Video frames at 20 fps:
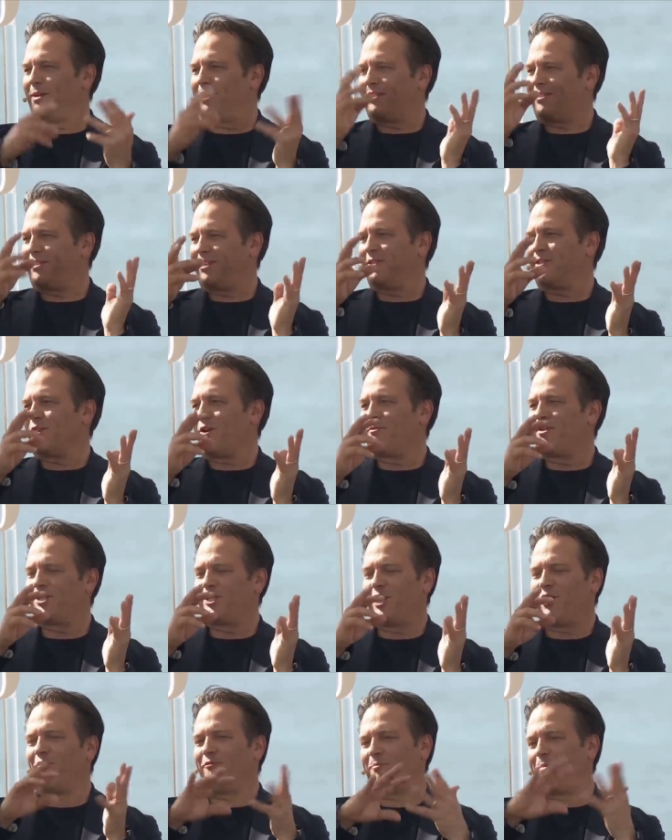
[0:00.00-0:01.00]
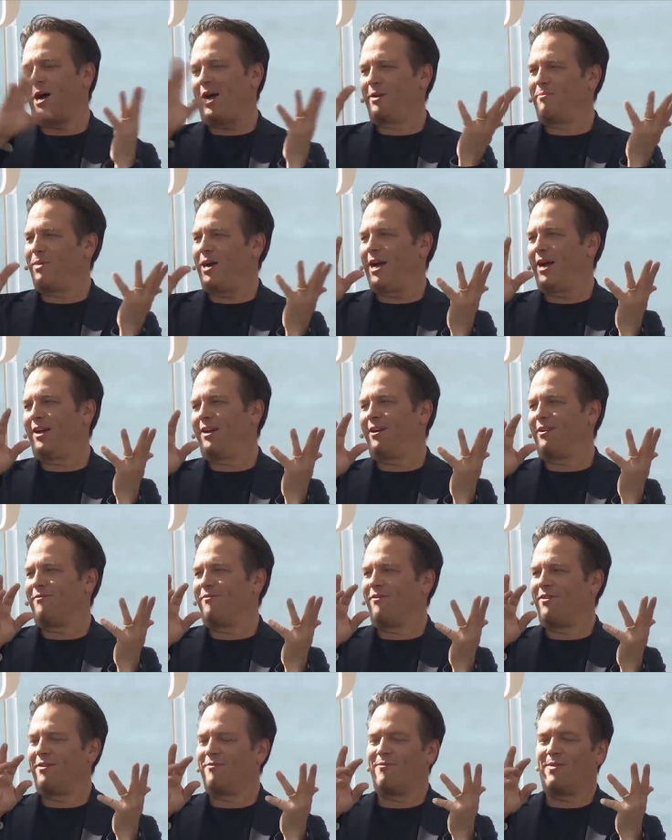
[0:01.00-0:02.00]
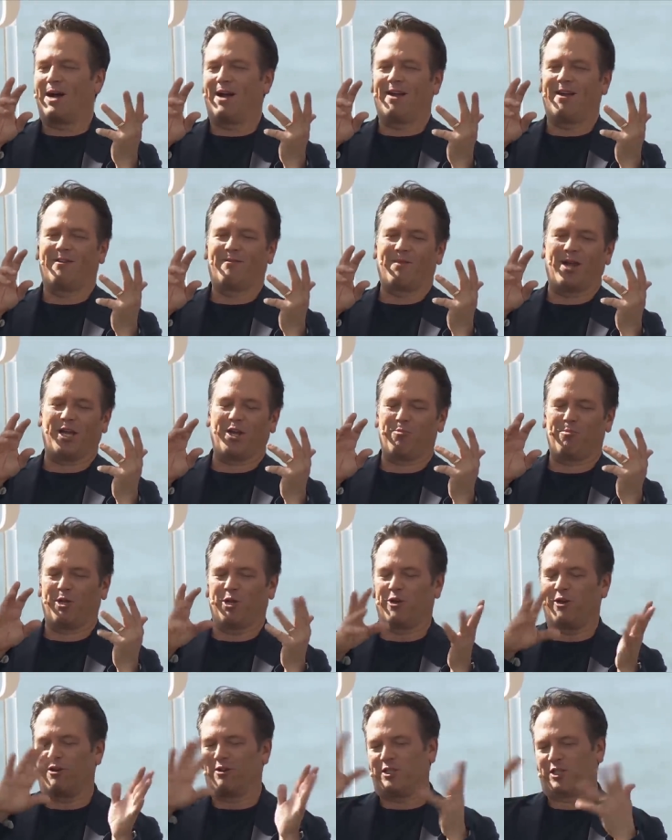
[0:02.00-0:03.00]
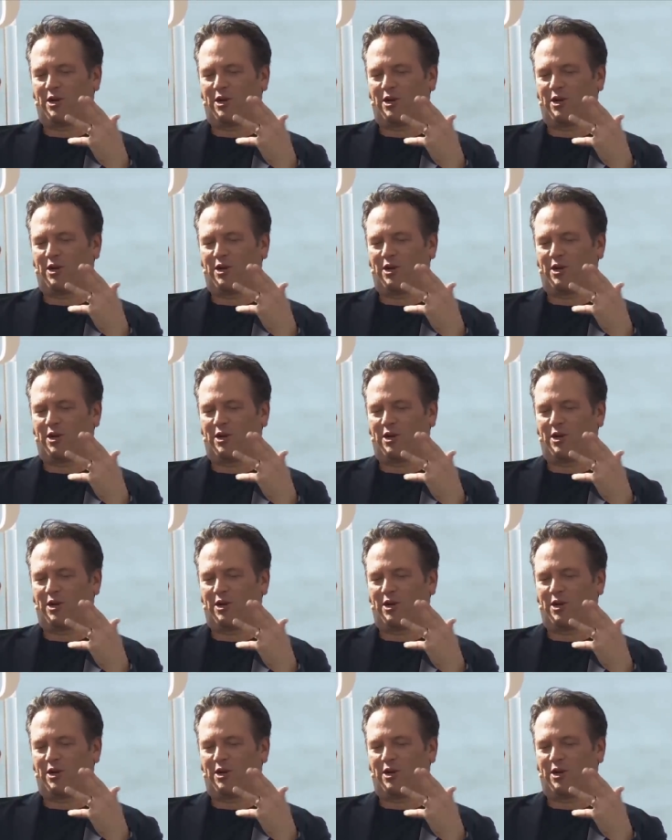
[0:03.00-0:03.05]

It sits on the shelf behind my my my computer.